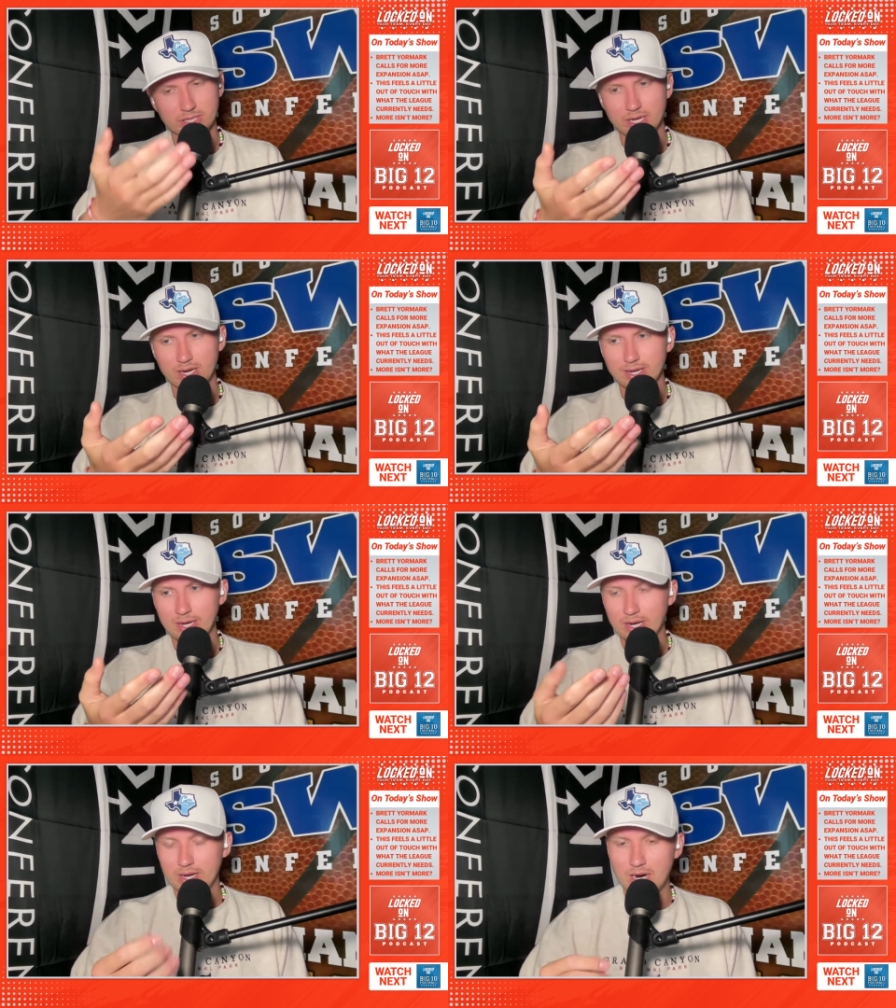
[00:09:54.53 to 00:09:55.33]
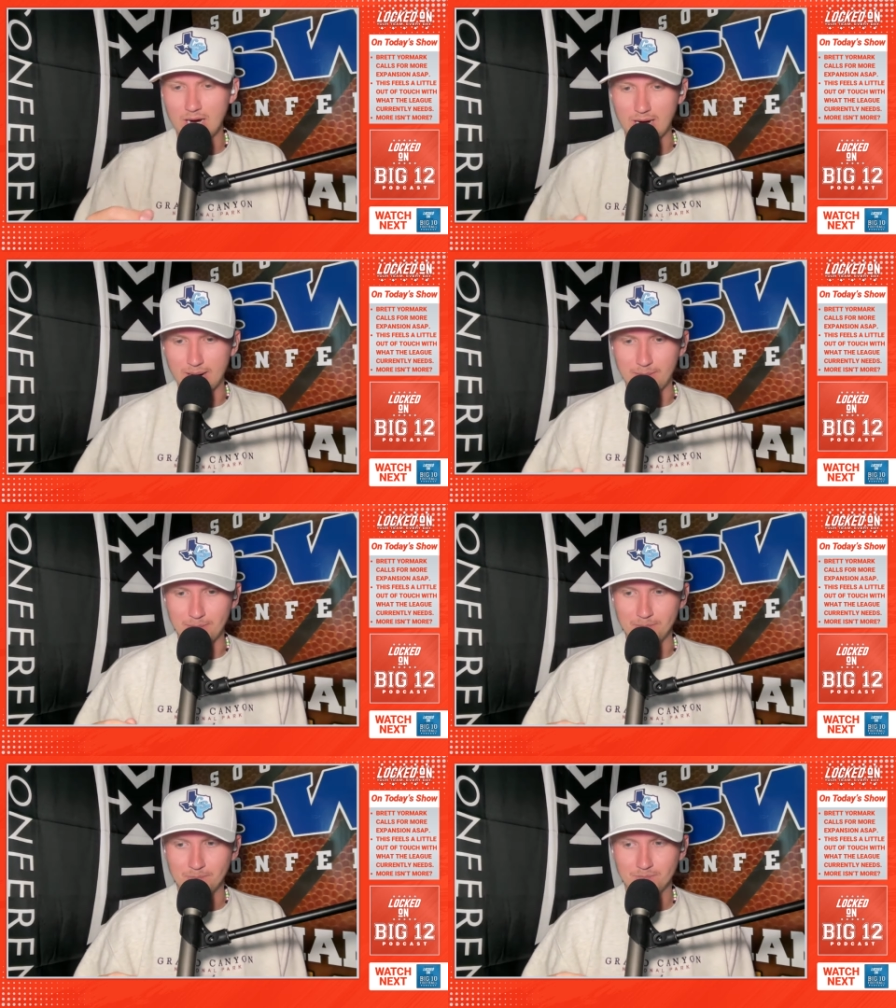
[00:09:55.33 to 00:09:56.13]
that did that?
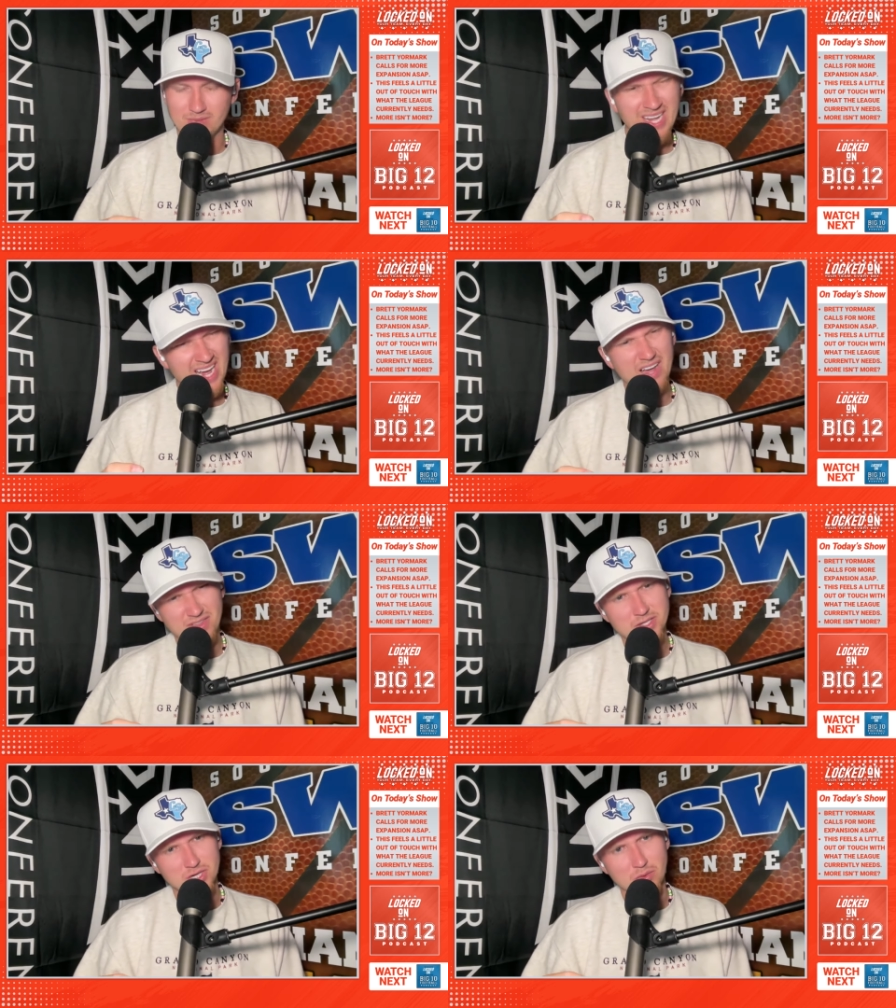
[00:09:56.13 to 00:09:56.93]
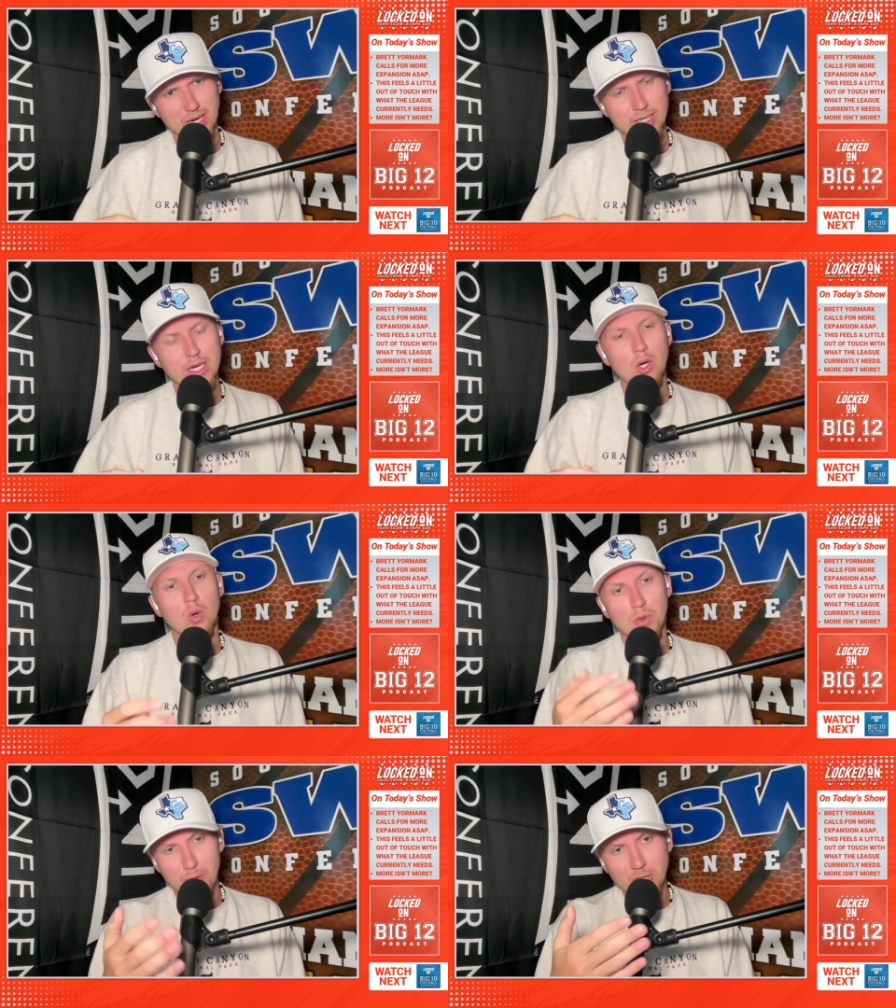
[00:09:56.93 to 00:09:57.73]
Um, yeah, I think so, right?
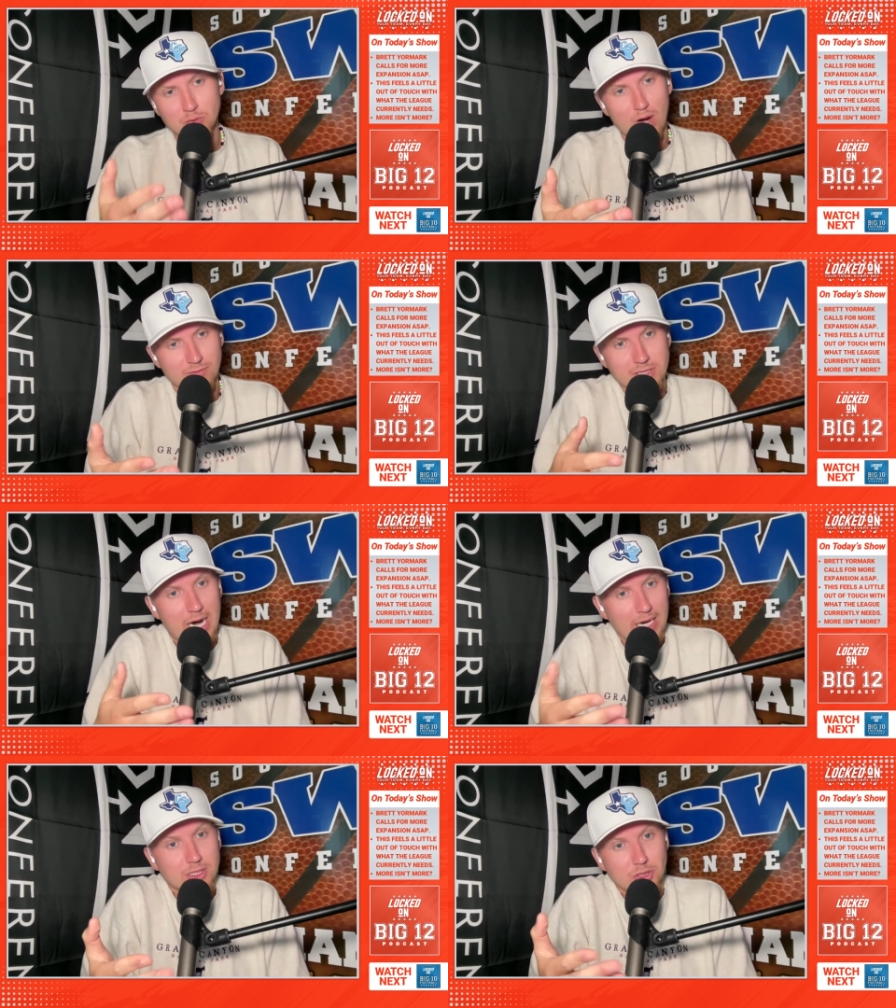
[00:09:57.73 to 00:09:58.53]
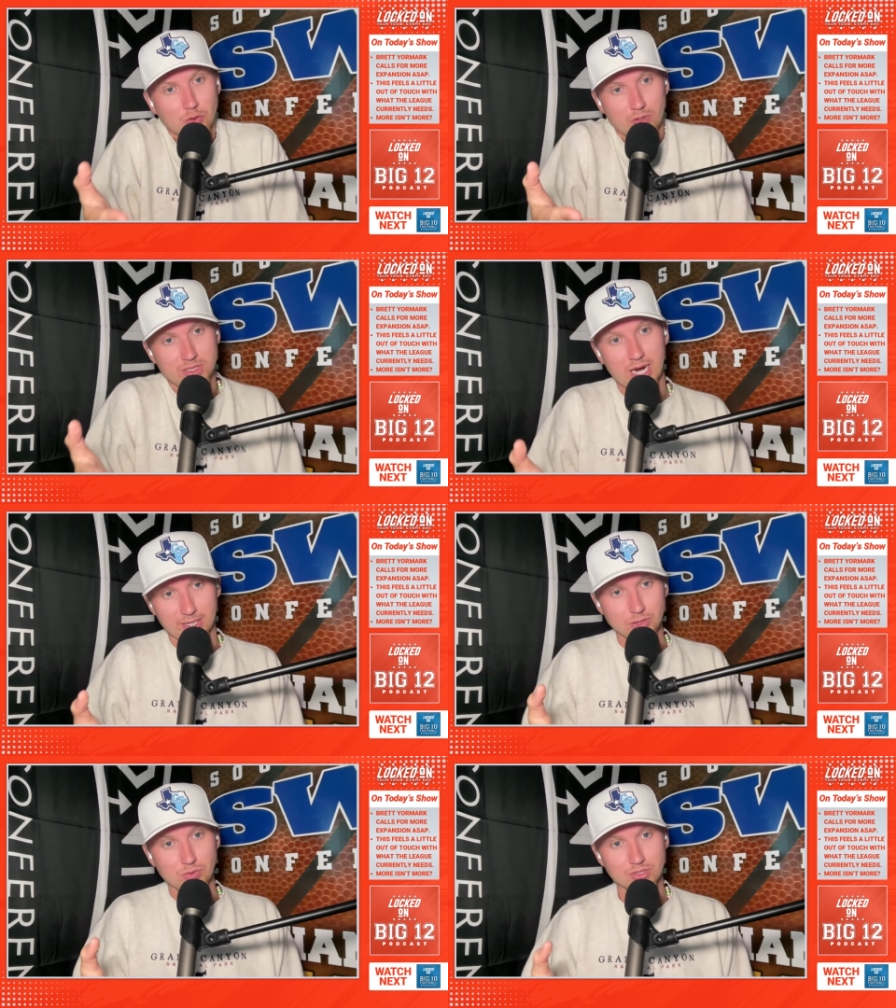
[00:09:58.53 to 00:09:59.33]
The Big 12's got to do what it's got
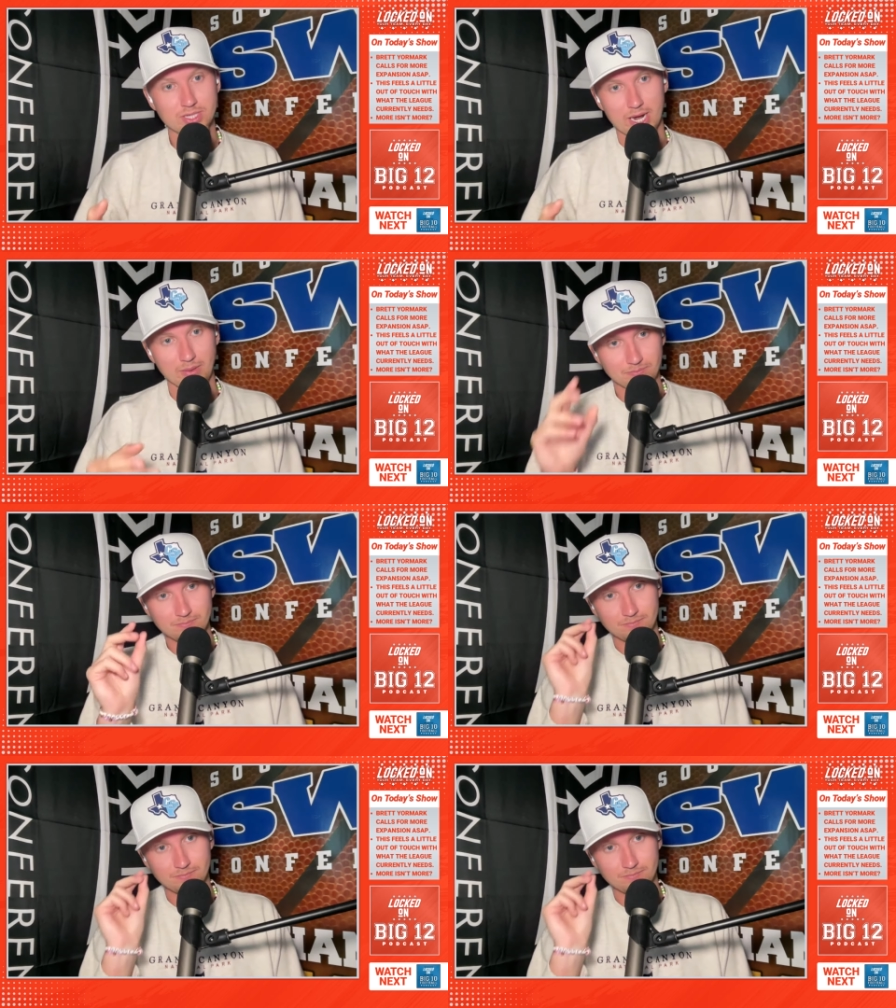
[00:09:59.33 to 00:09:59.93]
to do to stay